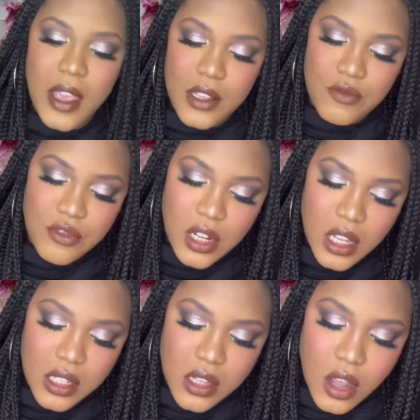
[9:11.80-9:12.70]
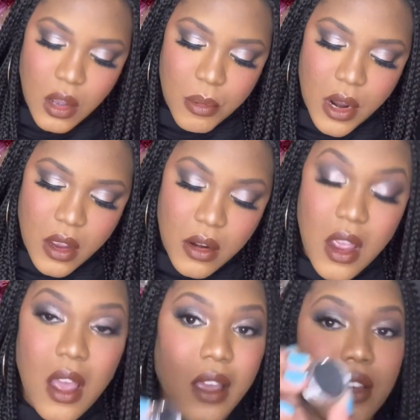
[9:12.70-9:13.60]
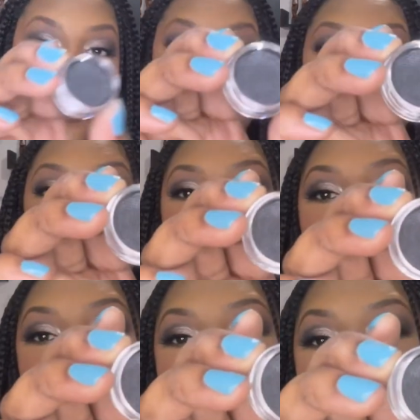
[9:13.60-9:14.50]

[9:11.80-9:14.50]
that it's really a dark brown. I could be wrong